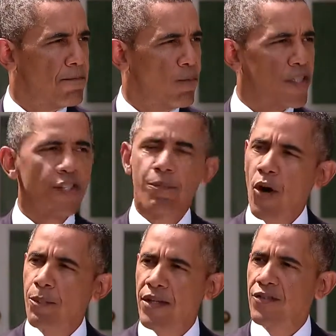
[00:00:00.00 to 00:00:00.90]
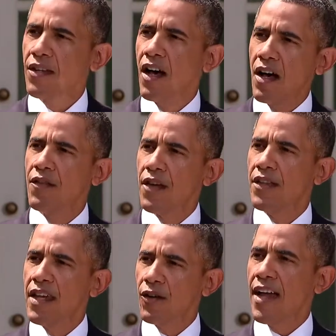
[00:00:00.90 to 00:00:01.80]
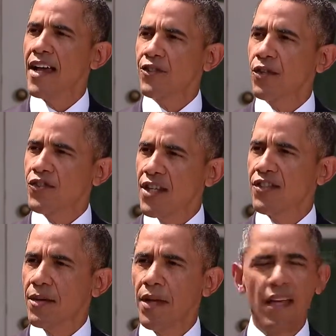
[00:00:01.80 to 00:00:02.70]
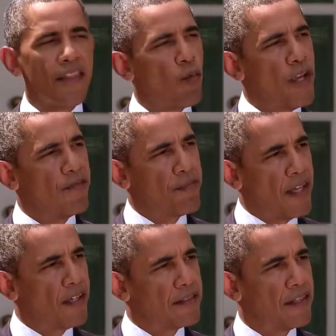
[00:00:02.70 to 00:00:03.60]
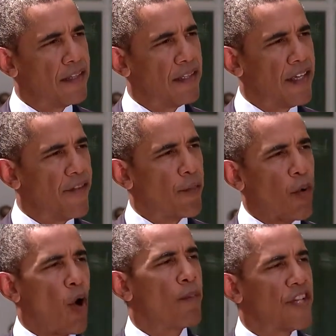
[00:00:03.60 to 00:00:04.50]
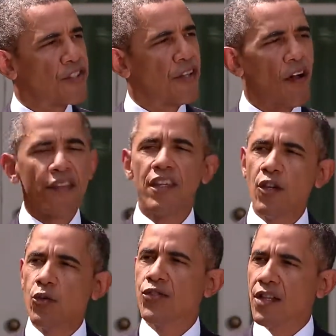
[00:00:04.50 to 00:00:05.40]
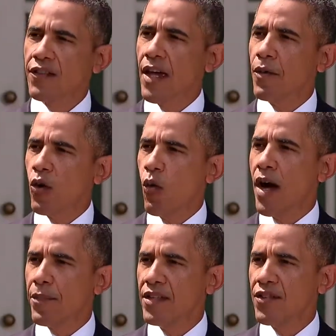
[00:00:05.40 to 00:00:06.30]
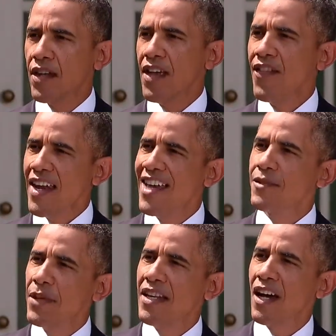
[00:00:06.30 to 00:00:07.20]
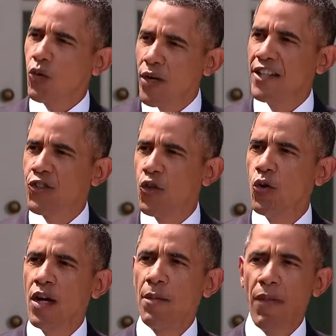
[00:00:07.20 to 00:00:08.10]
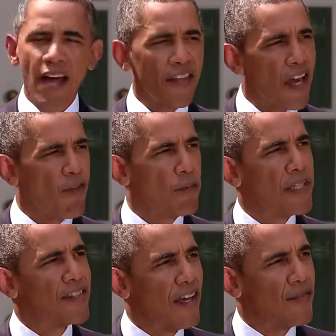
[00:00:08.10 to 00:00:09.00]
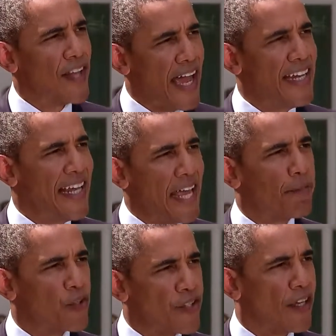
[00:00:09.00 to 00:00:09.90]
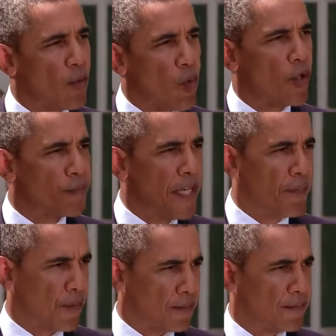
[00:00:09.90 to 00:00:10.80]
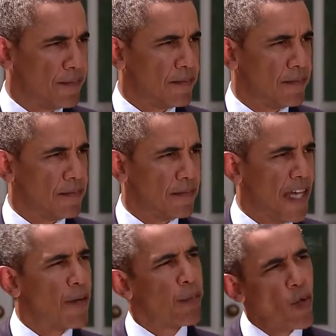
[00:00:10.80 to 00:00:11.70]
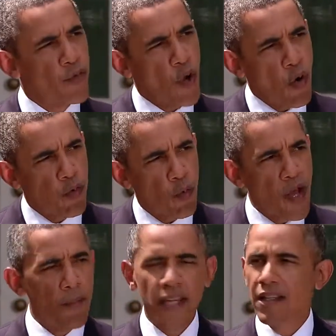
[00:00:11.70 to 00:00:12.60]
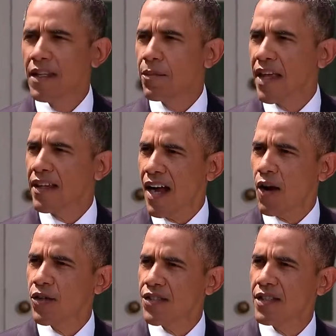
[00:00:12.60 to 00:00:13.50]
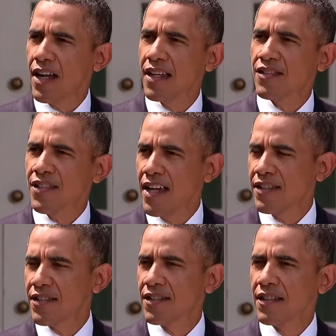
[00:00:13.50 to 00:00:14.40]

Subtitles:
What's the purpose of the international system that we've built if a prohibition on the use of chemical weapons that has been agreed to by the governments of 98% of the world's people and approved overwhelmingly by the Congress of the United States